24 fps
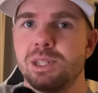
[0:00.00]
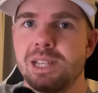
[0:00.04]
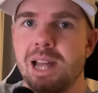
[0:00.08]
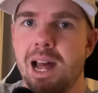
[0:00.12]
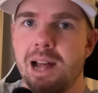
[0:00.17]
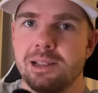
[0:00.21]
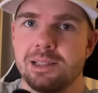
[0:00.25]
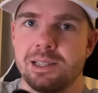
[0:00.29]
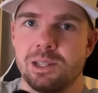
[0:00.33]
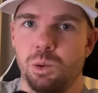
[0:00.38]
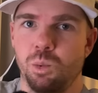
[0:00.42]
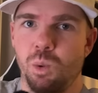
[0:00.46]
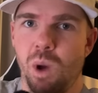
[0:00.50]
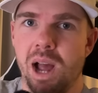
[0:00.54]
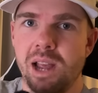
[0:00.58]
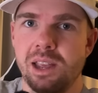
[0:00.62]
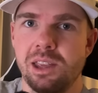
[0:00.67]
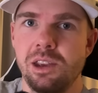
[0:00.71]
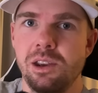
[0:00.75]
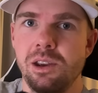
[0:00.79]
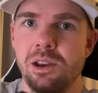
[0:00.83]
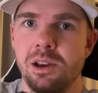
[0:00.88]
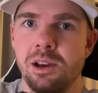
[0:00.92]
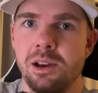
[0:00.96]
starts to
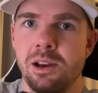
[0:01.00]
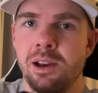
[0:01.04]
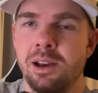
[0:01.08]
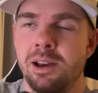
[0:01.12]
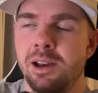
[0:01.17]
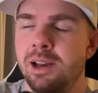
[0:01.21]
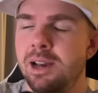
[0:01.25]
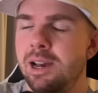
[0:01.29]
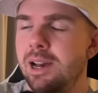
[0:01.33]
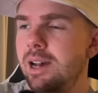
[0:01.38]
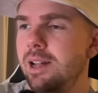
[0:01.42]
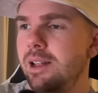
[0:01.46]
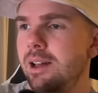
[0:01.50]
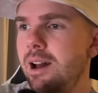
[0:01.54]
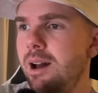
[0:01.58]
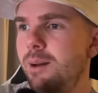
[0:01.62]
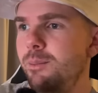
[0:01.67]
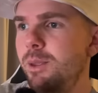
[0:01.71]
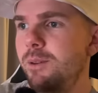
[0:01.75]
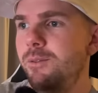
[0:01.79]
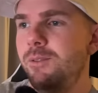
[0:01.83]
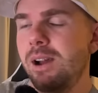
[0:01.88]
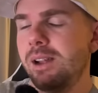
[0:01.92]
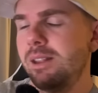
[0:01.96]
whack you.
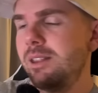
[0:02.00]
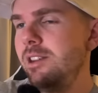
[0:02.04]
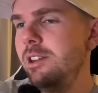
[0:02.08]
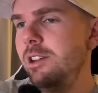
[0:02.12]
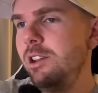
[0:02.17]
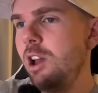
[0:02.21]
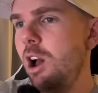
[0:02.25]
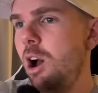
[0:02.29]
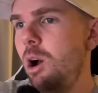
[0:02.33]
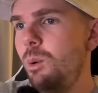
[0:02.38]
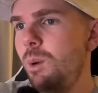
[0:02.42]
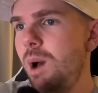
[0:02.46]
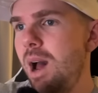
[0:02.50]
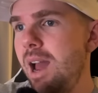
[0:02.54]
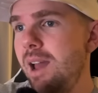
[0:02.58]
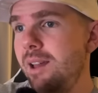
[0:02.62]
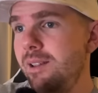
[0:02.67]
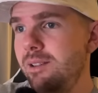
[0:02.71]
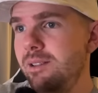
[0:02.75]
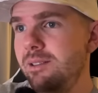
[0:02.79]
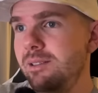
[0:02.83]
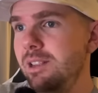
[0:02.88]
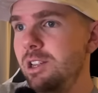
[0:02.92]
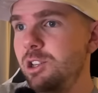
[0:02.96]
Um, the fact that you go away
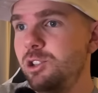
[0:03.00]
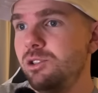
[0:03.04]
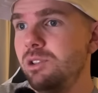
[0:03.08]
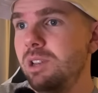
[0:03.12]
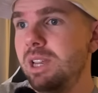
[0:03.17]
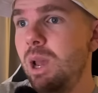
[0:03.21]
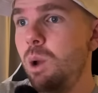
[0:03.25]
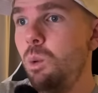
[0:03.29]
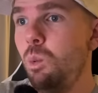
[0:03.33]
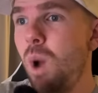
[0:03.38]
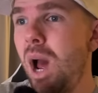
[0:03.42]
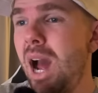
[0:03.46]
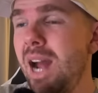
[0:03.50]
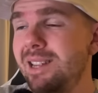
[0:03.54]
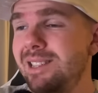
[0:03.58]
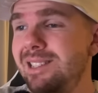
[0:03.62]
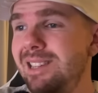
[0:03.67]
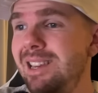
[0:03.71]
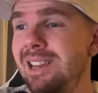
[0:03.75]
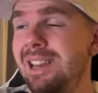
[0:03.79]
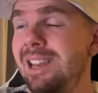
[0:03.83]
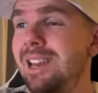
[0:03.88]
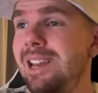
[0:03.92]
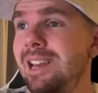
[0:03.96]
and literally get whacked
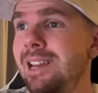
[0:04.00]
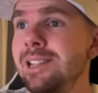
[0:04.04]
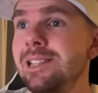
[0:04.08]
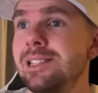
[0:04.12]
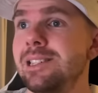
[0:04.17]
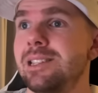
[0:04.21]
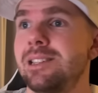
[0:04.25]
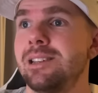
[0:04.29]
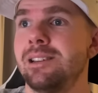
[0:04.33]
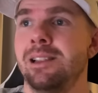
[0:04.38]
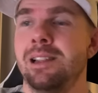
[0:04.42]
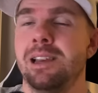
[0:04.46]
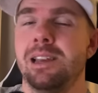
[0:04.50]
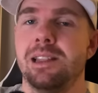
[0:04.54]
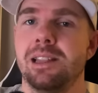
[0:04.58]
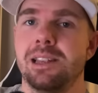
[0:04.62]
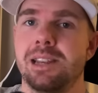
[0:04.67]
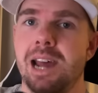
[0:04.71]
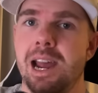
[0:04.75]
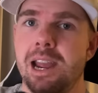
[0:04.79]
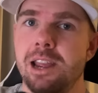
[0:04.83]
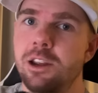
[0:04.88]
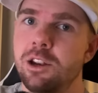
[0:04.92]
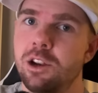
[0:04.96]
instantly the
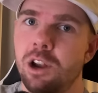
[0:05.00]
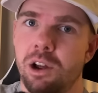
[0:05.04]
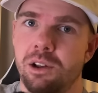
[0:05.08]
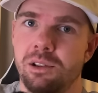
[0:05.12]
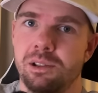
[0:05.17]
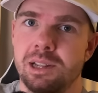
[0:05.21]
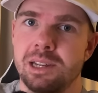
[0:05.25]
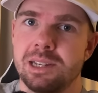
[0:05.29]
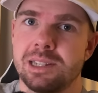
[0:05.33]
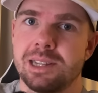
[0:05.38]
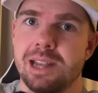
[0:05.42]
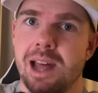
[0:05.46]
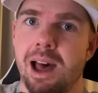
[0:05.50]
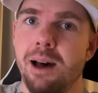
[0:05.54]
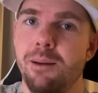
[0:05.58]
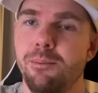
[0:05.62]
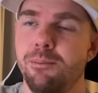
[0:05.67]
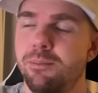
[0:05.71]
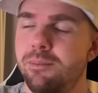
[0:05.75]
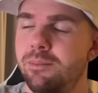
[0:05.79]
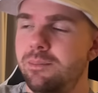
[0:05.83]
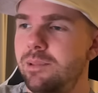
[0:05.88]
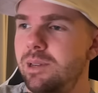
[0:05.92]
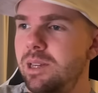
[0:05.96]
day you don't list
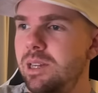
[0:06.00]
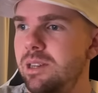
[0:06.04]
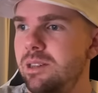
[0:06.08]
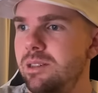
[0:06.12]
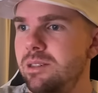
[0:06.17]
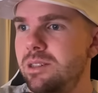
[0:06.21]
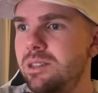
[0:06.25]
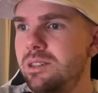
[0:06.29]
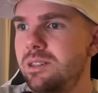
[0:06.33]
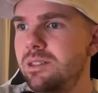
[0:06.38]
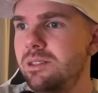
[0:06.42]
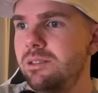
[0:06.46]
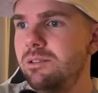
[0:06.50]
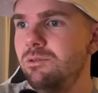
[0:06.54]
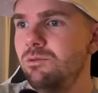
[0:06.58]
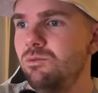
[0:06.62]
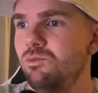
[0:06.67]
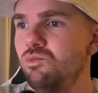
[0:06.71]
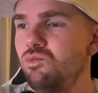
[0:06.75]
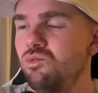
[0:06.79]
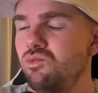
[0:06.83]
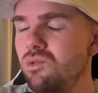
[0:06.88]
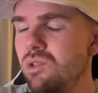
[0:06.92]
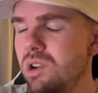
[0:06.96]
up is
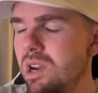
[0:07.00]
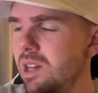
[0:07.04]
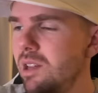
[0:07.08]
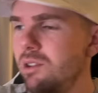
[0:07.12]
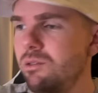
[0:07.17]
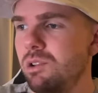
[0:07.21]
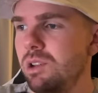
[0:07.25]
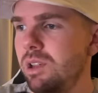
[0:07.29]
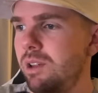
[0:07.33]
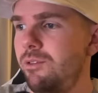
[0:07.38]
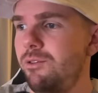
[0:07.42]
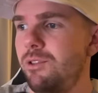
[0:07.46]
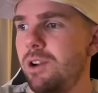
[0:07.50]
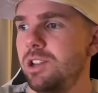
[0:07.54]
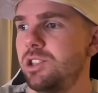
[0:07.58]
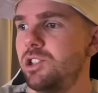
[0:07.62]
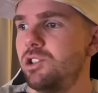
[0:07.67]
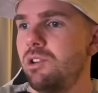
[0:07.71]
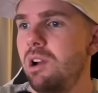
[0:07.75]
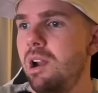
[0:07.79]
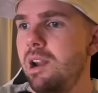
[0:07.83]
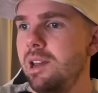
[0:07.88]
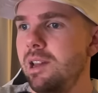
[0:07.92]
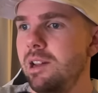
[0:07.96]
really, really
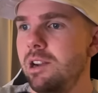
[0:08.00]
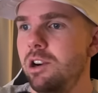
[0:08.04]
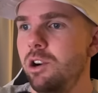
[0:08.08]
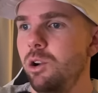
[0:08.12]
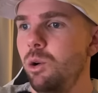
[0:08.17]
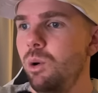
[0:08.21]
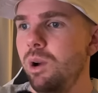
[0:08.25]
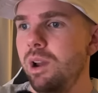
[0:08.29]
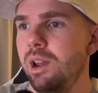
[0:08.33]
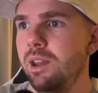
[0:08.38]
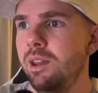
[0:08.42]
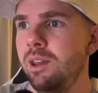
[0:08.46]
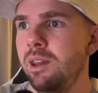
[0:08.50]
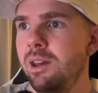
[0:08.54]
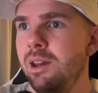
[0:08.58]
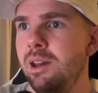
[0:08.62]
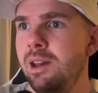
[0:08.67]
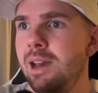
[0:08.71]
frustrating and annoying